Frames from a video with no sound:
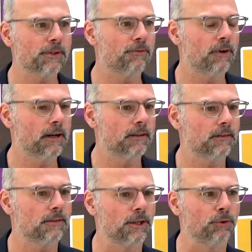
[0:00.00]
read
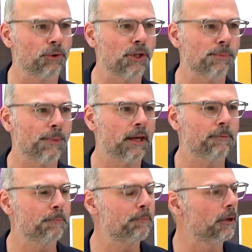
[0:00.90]
Satoshi's
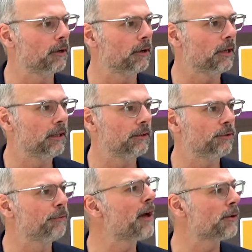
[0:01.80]
paper in
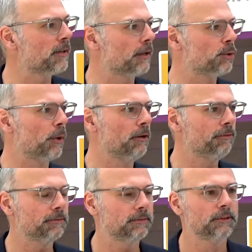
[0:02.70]

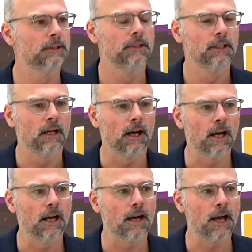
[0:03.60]
2012.
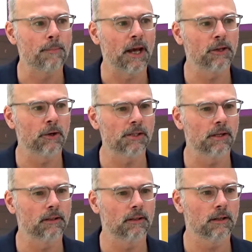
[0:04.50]
And my
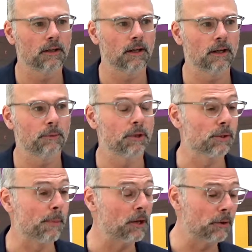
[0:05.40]
cousin, because
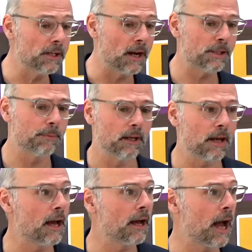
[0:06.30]
my cousin asked me,
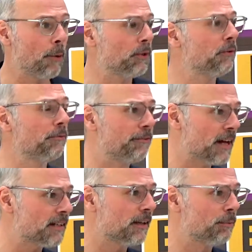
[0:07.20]
I want to
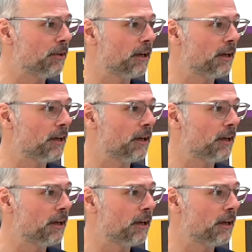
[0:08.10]
invest in